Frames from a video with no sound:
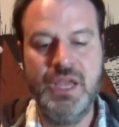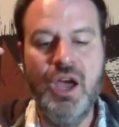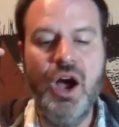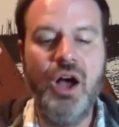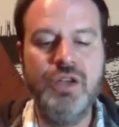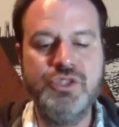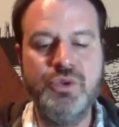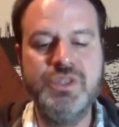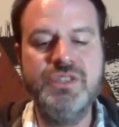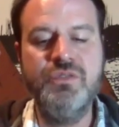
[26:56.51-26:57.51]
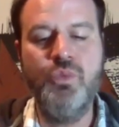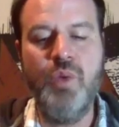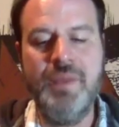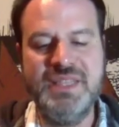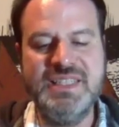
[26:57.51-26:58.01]
All sorts of
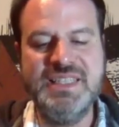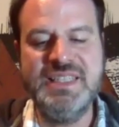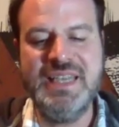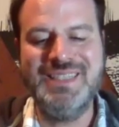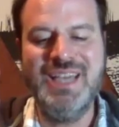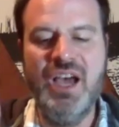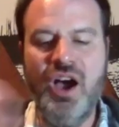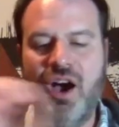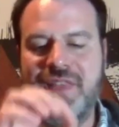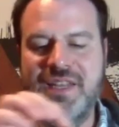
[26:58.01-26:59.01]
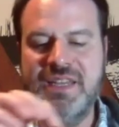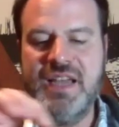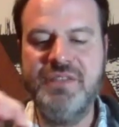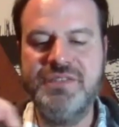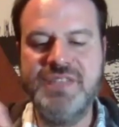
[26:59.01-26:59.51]
women sit on the
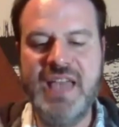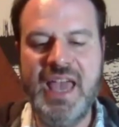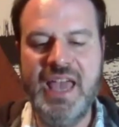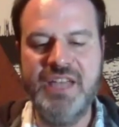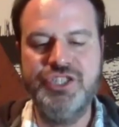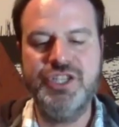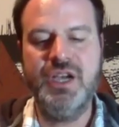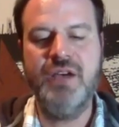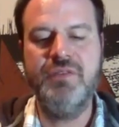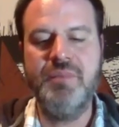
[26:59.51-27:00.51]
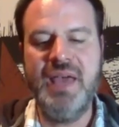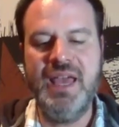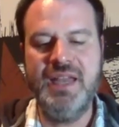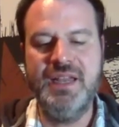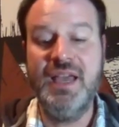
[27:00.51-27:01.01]
knife's edge of a
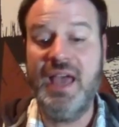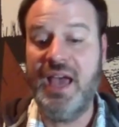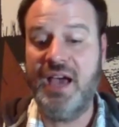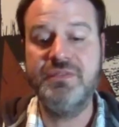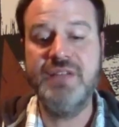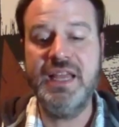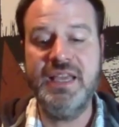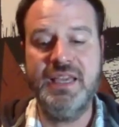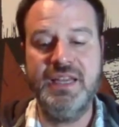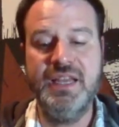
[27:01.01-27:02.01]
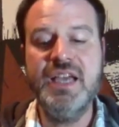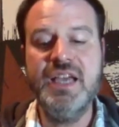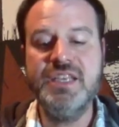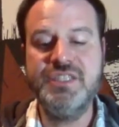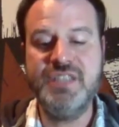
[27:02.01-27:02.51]
bed half naked,
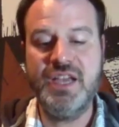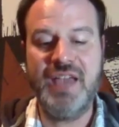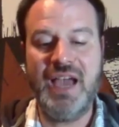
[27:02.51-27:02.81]
staring